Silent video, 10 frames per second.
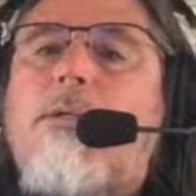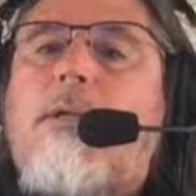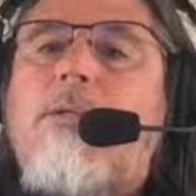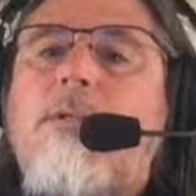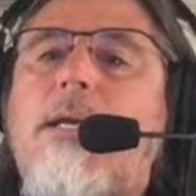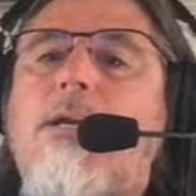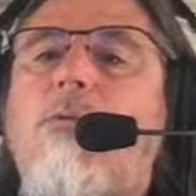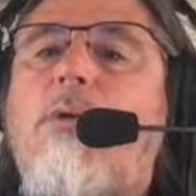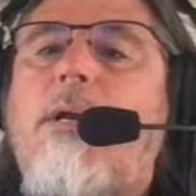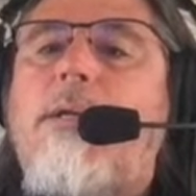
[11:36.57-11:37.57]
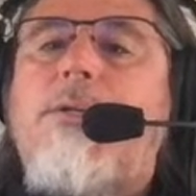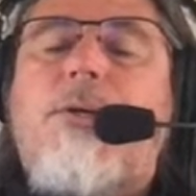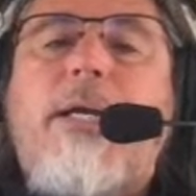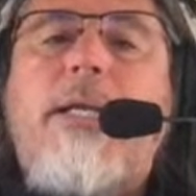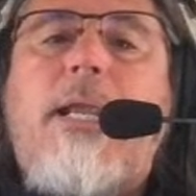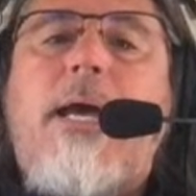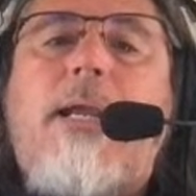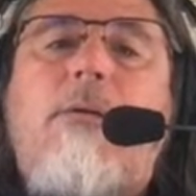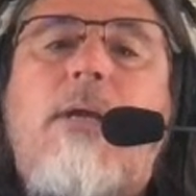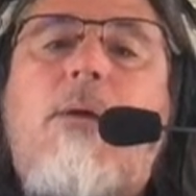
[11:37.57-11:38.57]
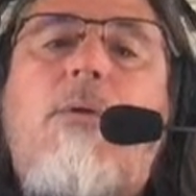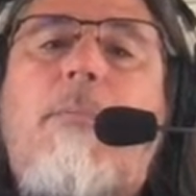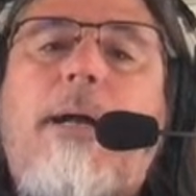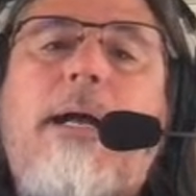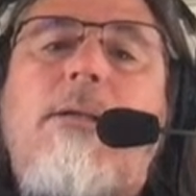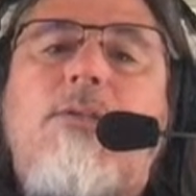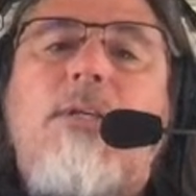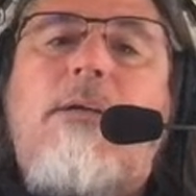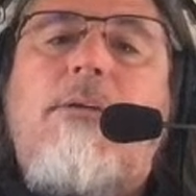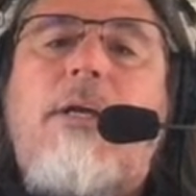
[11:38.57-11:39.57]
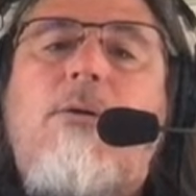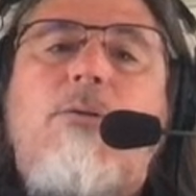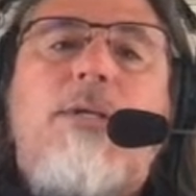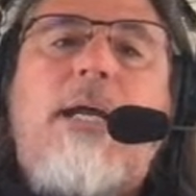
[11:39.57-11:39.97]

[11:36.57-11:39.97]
So let's say you wanted to trade that. Okay, I want to buy and sell Doge.